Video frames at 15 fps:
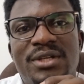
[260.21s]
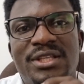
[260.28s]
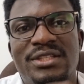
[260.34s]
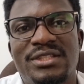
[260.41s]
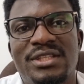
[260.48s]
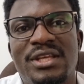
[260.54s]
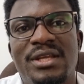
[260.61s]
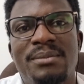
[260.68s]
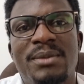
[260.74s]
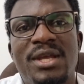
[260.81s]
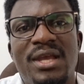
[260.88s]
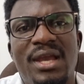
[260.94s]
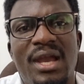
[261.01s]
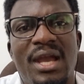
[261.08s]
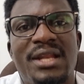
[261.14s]
Its name.
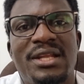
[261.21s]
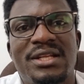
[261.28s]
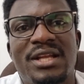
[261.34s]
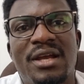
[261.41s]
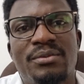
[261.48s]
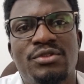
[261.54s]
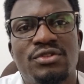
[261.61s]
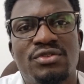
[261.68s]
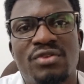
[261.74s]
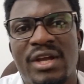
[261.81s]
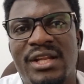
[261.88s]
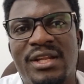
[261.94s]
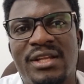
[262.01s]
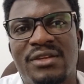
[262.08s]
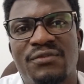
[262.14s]
And it helps you to
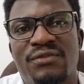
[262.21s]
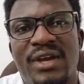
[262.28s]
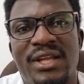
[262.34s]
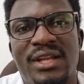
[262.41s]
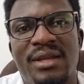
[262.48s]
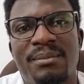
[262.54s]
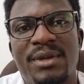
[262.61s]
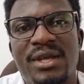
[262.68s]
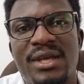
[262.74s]
identify them.